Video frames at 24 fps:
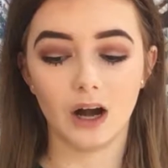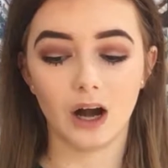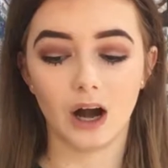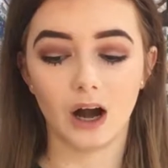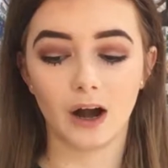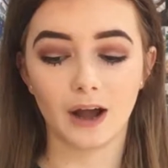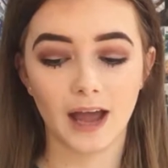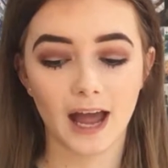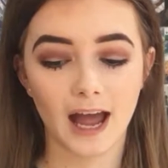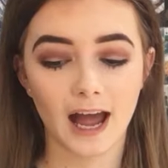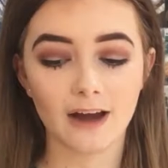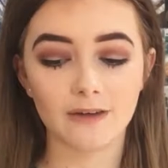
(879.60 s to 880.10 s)
I
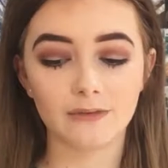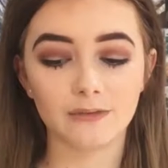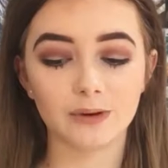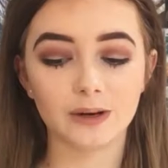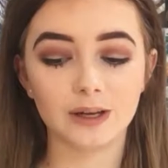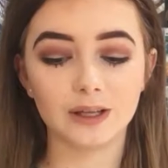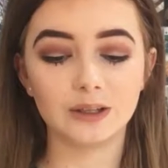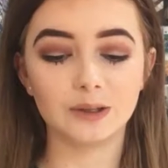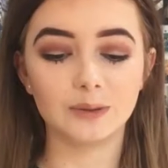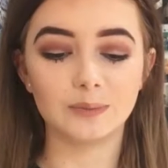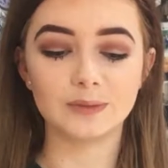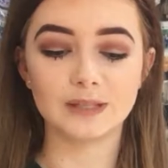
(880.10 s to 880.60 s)
have
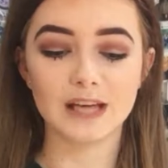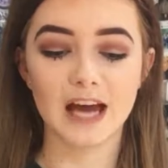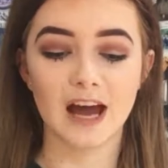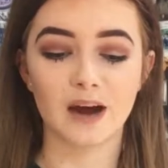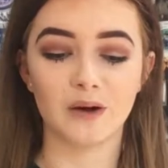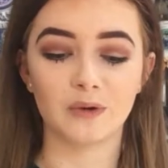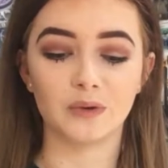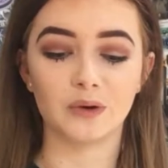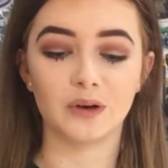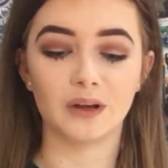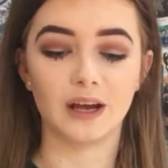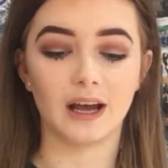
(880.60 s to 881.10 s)
written them
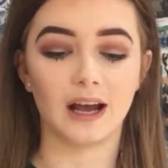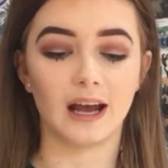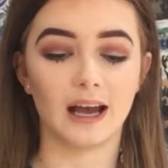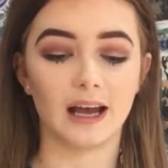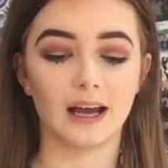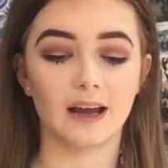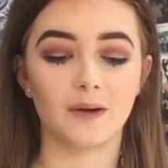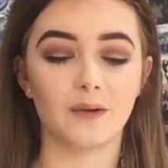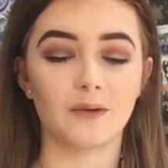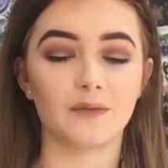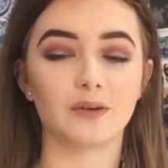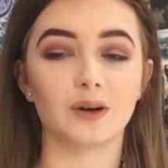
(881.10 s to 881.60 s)
down.
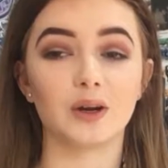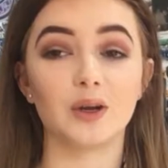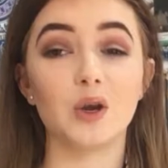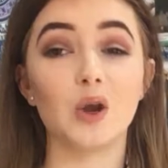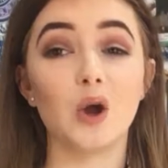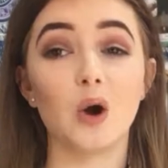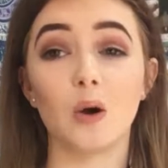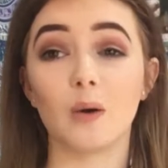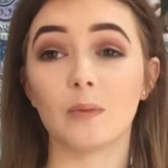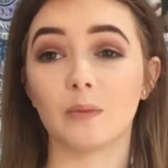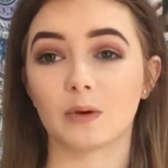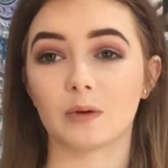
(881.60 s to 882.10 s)
However, I
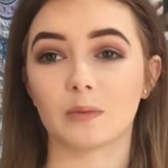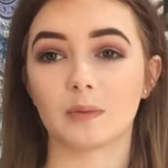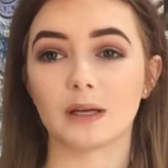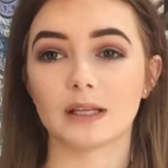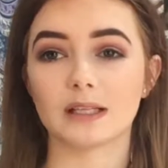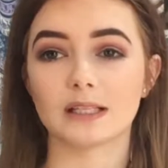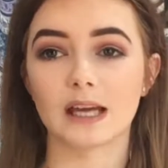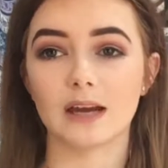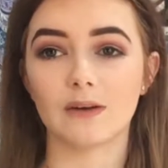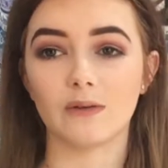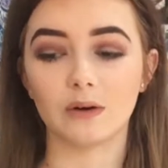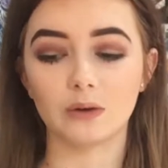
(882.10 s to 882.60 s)
know I'm not going to be able
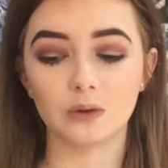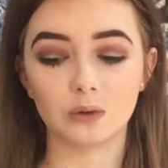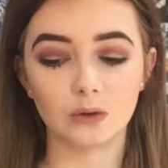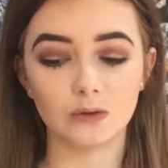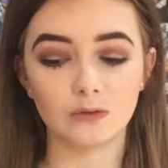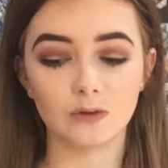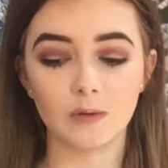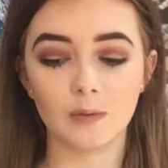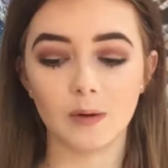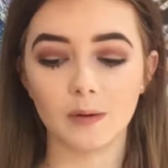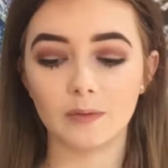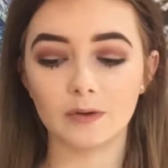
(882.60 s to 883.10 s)
to get around all of
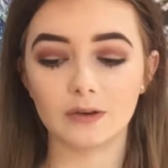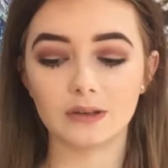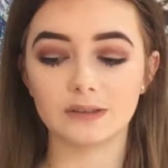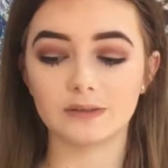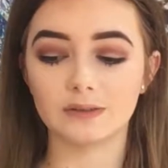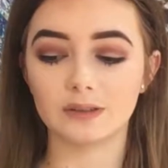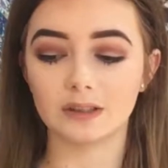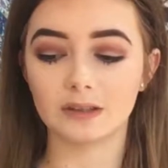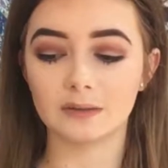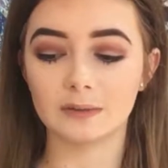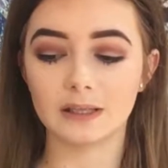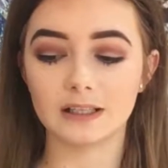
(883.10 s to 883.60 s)
them. I'm not even
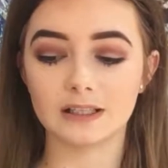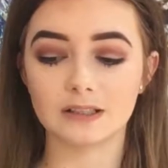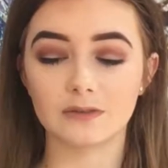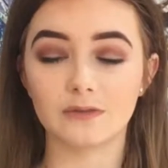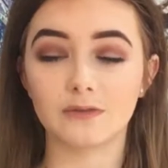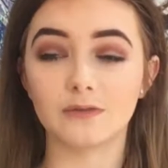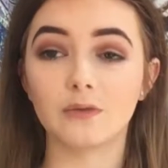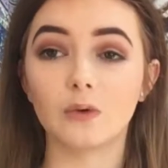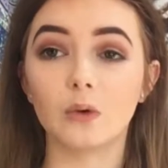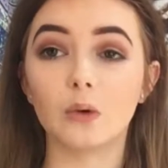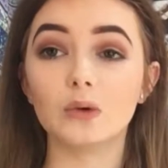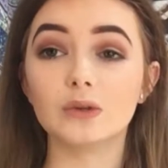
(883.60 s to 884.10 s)
going to be able to
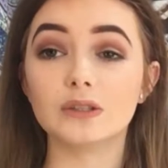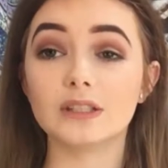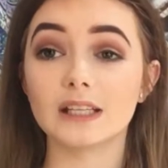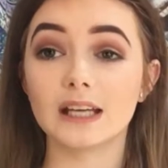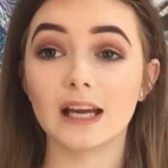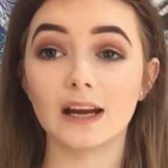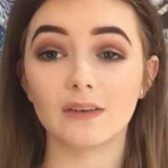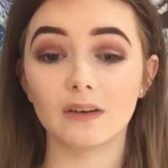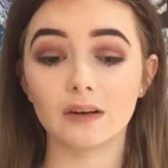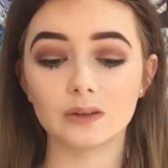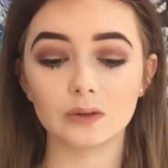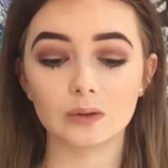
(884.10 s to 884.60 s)
afford to
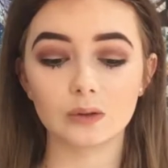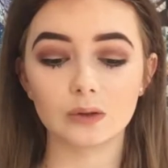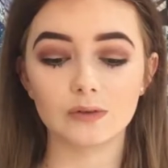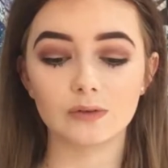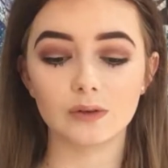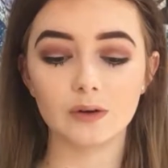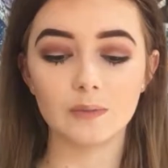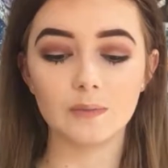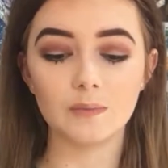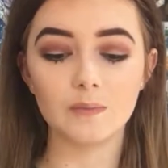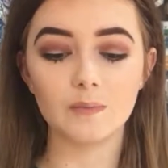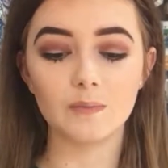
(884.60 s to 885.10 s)
get around all of
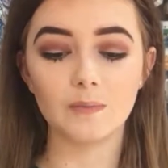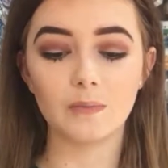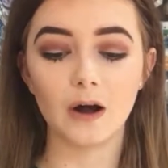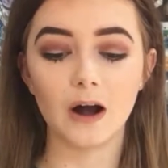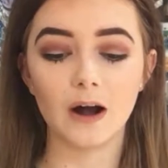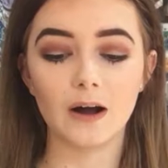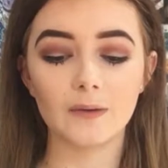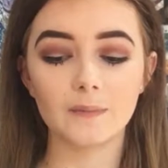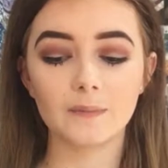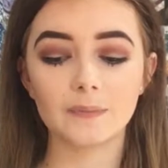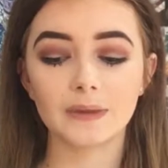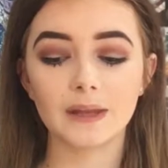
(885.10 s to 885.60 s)
them.
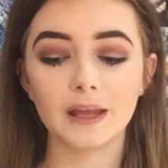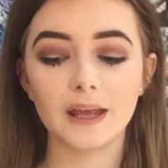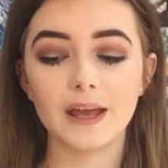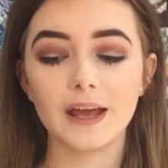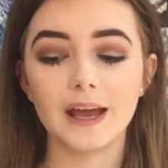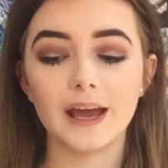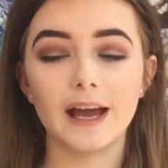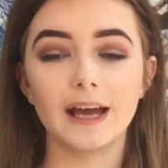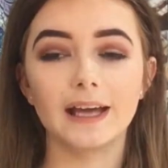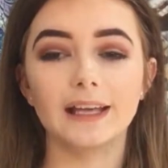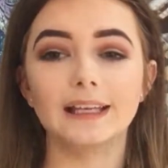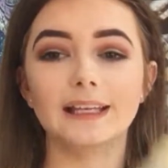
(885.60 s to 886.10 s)
But
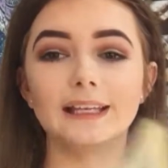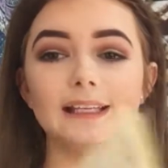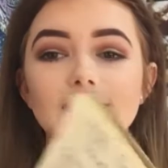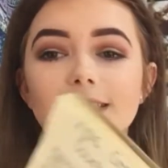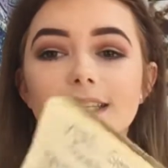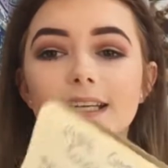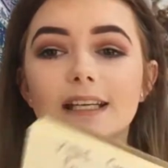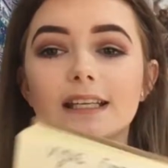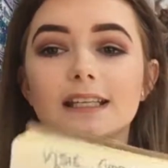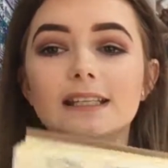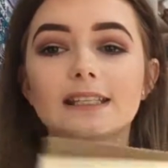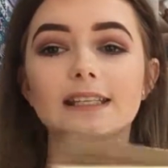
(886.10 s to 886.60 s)
at
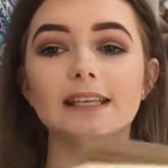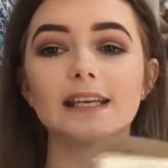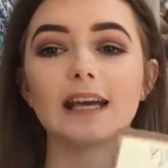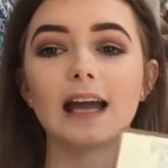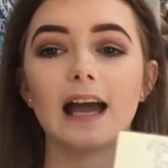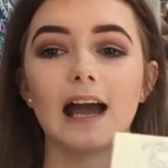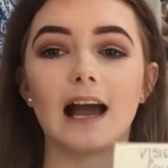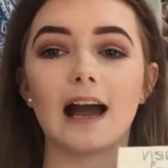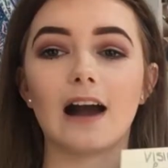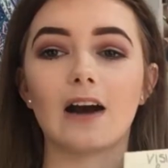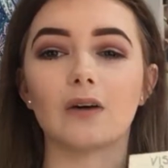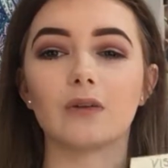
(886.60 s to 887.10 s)
least I can see
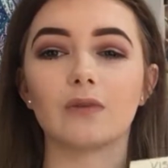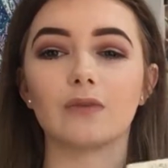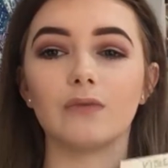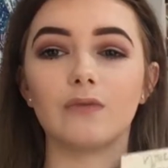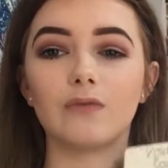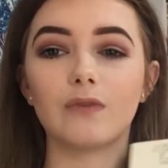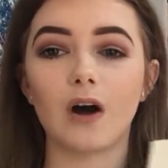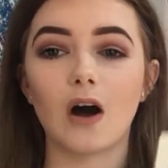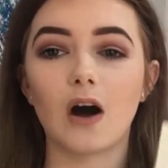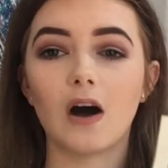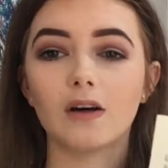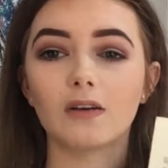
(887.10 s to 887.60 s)
how
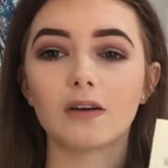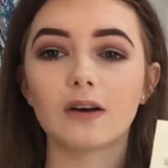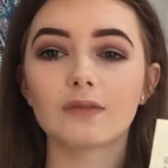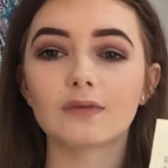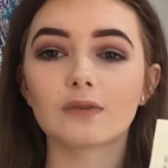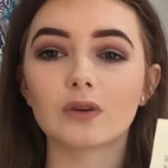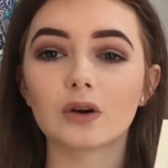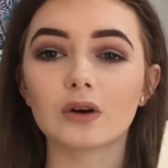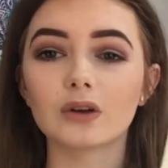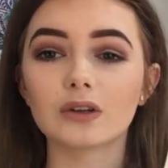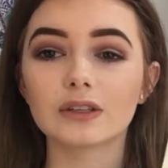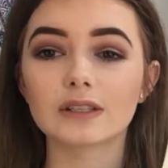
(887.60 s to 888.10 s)
far I've
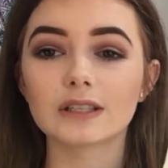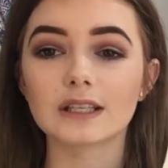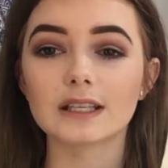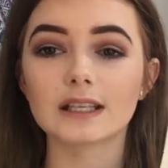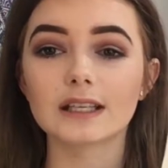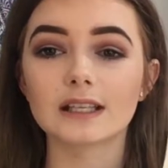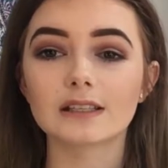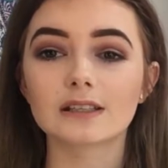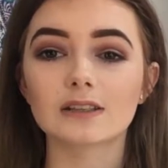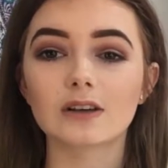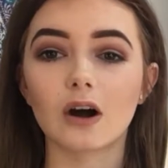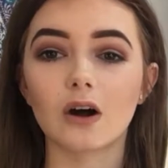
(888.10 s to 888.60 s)
got to
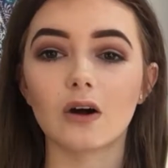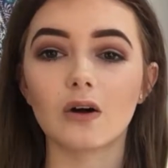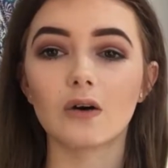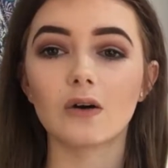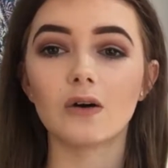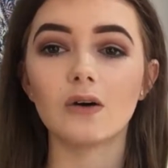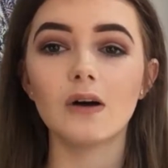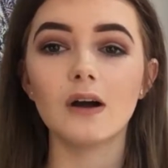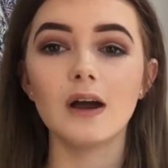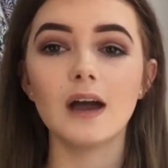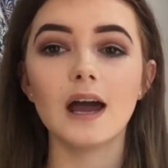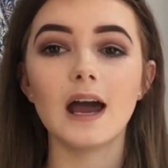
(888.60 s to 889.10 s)
this goal.